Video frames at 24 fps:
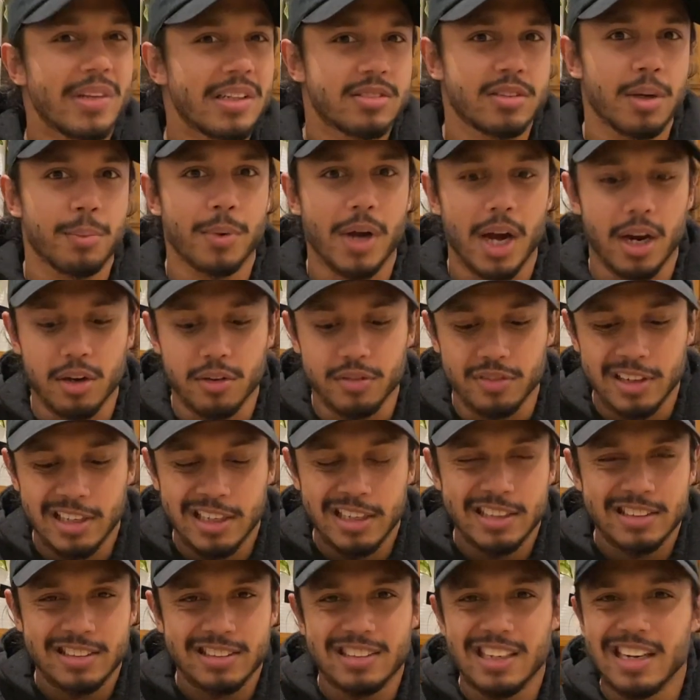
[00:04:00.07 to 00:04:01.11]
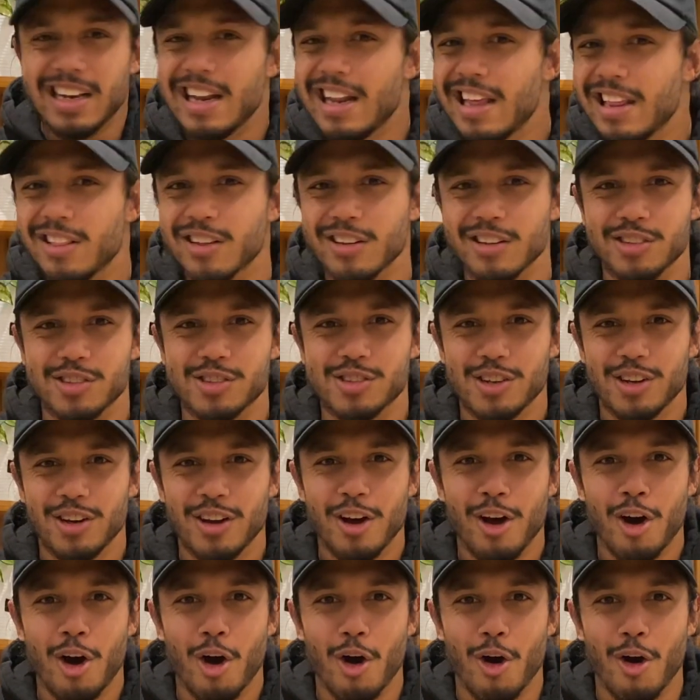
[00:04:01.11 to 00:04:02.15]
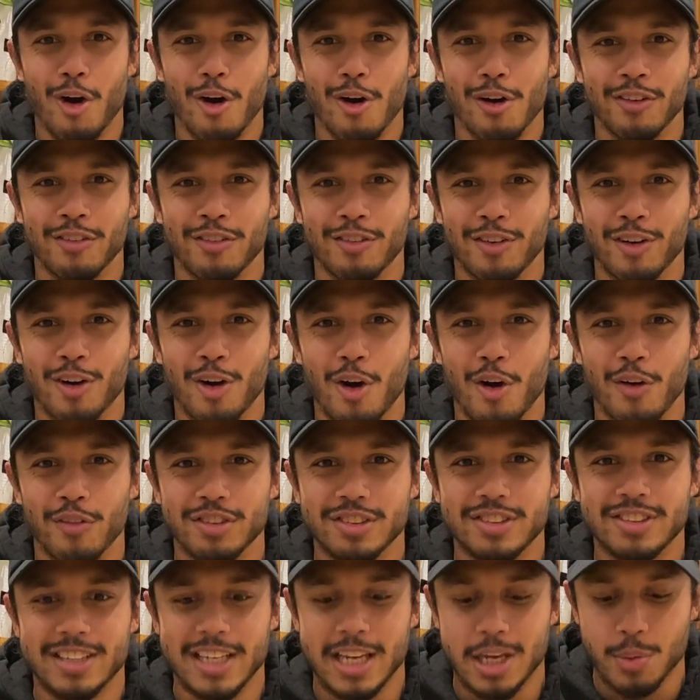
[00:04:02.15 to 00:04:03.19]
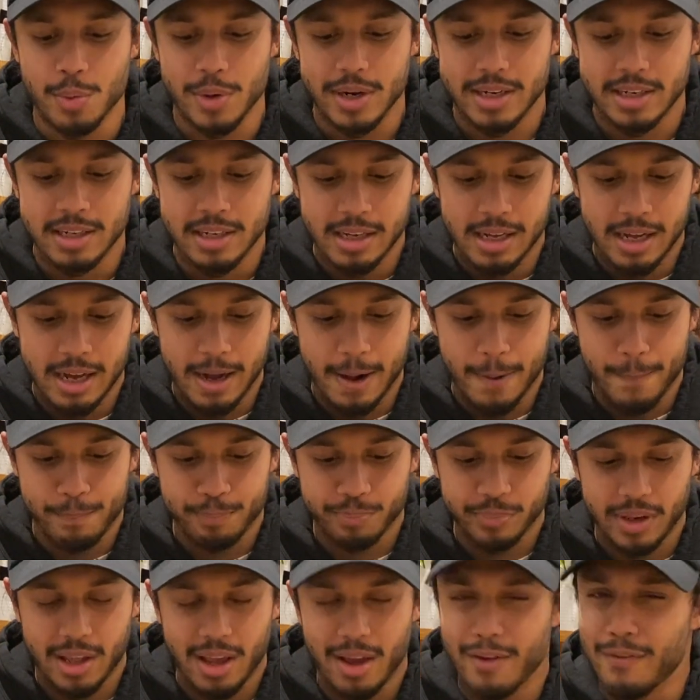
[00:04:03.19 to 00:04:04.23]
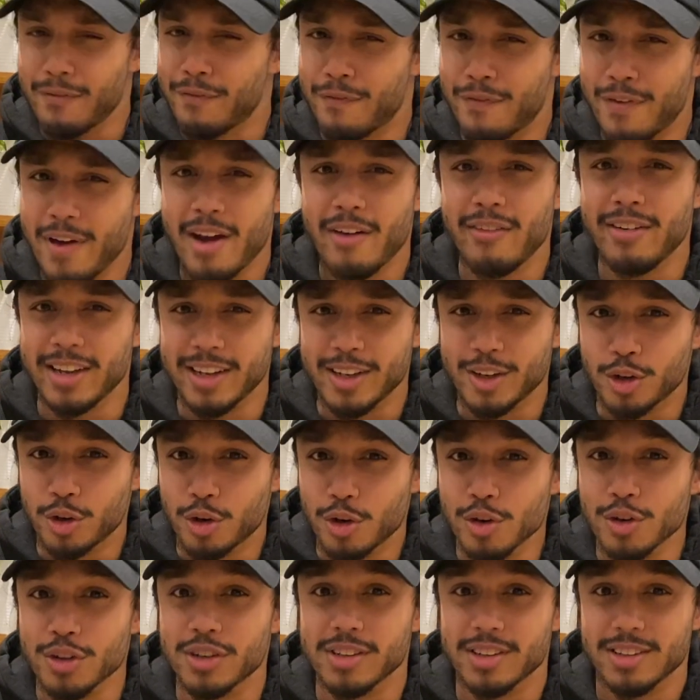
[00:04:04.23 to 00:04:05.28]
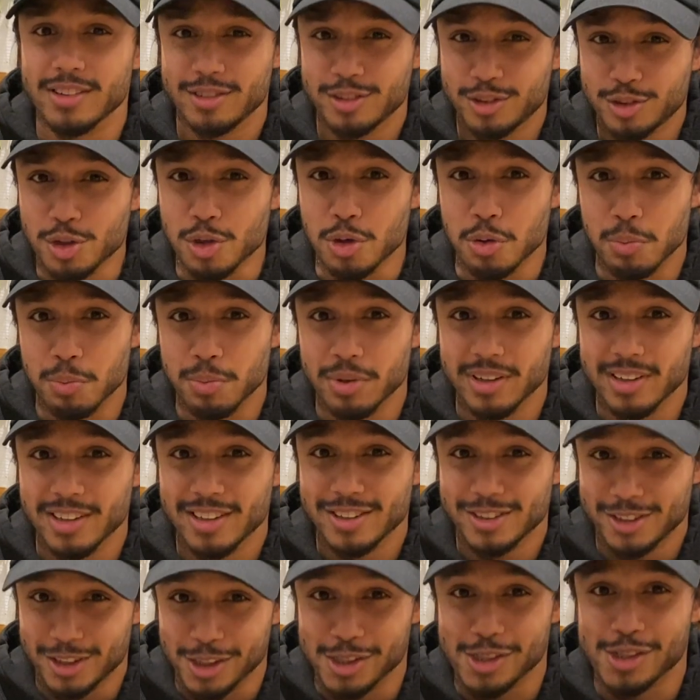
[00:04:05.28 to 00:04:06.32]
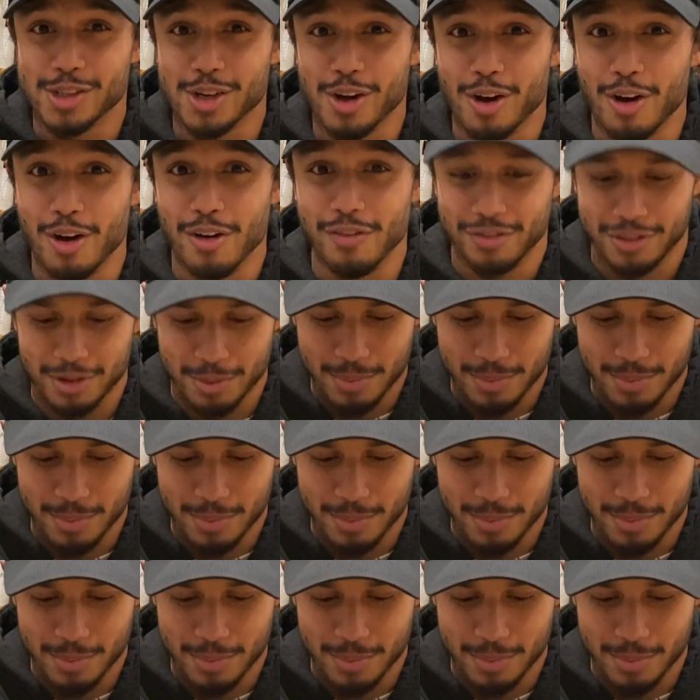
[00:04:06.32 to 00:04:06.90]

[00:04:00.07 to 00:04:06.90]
some kind of slithers of seaweed. And very good soup to start off the